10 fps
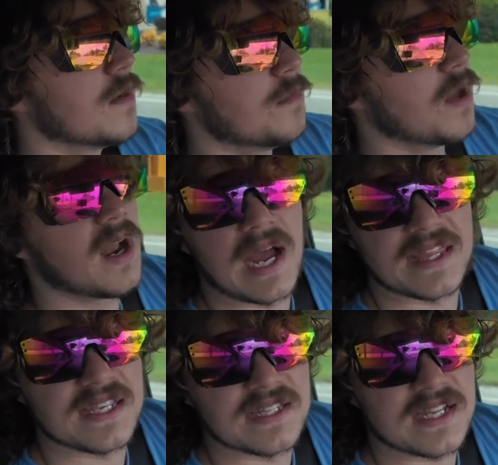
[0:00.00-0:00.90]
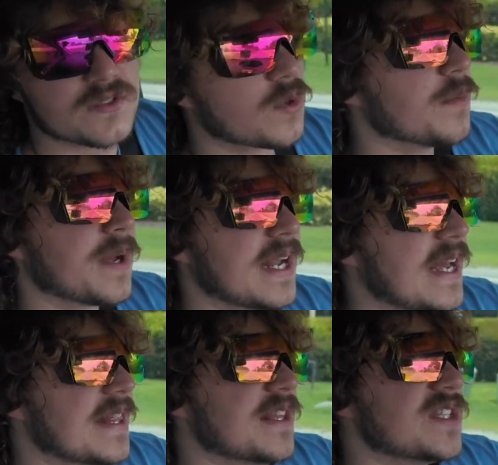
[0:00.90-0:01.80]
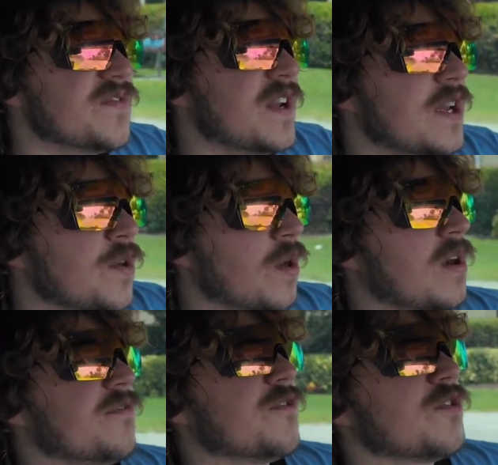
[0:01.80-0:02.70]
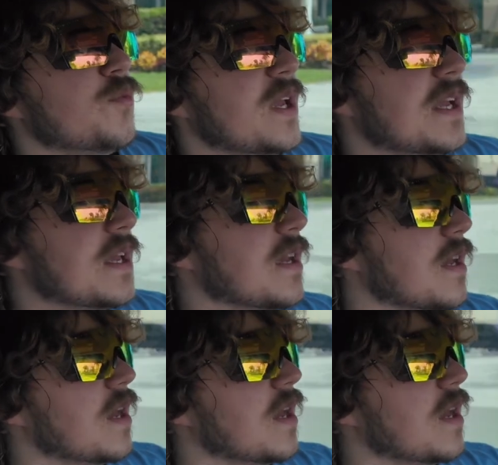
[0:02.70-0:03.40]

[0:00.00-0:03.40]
But I think that's where I'm gonna end this video off for the week.